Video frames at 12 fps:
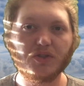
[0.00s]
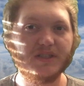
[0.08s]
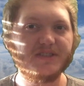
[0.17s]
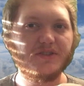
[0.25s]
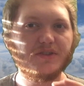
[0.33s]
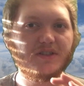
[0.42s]

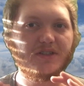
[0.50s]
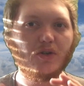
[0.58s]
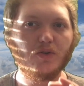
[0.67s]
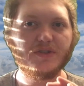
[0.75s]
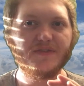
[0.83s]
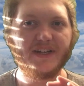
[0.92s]
let's start
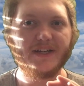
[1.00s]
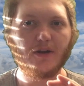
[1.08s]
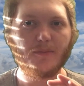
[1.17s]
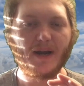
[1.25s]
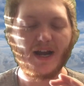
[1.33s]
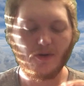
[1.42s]
cultivating our
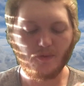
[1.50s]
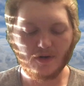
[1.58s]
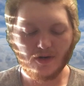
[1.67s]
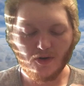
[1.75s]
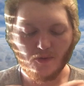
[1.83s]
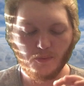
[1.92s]
power
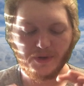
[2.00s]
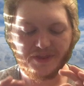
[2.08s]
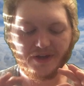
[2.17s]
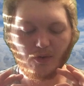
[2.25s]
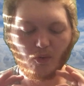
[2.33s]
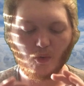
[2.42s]
with
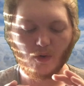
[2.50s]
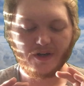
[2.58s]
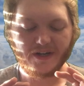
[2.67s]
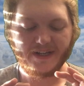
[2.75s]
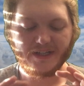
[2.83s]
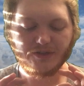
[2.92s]

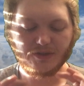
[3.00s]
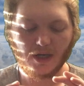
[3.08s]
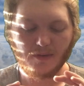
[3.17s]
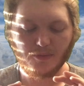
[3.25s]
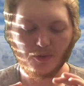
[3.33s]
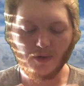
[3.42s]
Orny
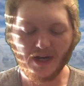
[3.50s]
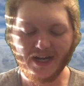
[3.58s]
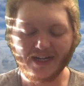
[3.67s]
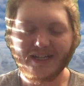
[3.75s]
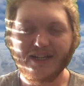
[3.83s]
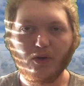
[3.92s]
Tumblewag.
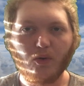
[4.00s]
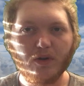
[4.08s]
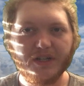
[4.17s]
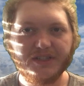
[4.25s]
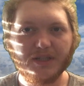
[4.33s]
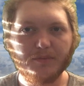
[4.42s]
Now
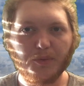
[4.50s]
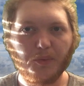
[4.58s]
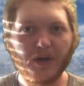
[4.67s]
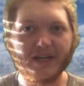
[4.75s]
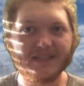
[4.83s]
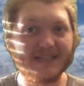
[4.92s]
Orny
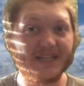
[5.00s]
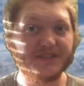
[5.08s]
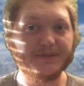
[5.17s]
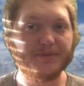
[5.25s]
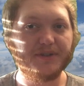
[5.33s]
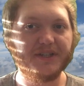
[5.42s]
Tumblewag is
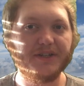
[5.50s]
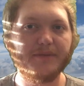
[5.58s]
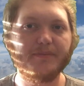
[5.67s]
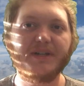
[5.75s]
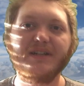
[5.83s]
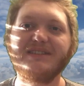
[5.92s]
actually pretty good
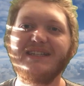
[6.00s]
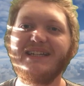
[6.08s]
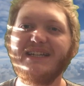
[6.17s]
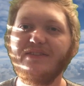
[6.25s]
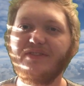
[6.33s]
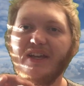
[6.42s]
because it
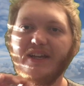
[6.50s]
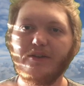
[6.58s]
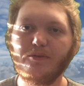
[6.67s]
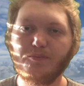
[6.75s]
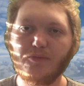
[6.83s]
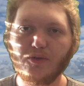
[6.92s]
gives a
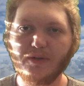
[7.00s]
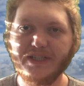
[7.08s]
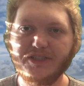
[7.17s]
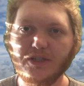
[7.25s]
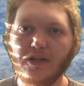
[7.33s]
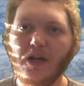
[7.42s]

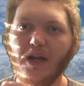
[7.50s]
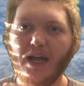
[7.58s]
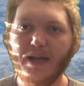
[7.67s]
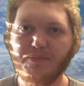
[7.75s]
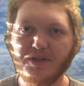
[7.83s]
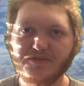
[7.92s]
creature
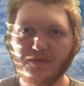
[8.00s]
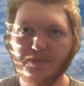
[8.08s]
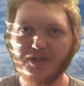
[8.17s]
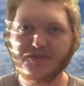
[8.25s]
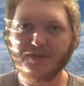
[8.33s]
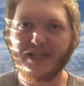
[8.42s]
a
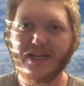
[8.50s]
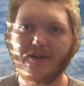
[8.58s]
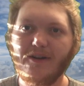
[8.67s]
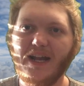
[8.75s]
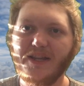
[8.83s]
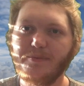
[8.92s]
+1/+1
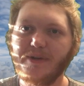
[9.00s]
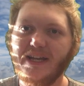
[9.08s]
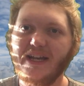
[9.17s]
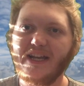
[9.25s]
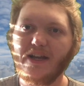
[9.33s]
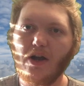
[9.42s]
counter at the
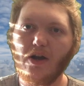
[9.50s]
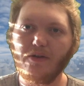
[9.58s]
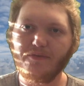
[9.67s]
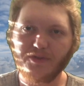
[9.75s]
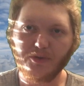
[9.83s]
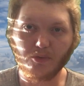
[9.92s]
beginning of
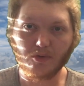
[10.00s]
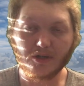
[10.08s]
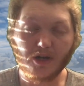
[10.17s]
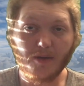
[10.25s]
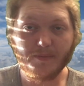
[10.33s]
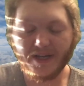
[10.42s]
your
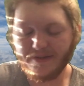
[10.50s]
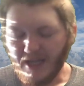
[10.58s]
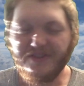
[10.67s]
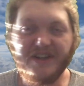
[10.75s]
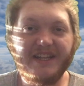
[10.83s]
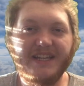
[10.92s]
combat.
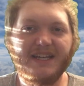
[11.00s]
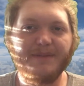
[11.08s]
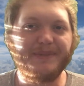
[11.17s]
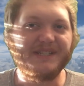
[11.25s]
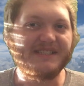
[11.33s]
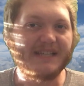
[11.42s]
And then he can
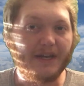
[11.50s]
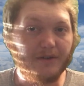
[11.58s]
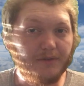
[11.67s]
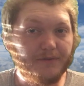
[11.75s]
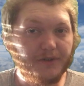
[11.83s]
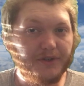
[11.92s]
be
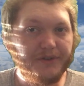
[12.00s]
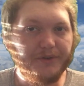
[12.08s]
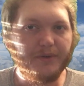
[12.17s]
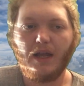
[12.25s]
saddled for 2,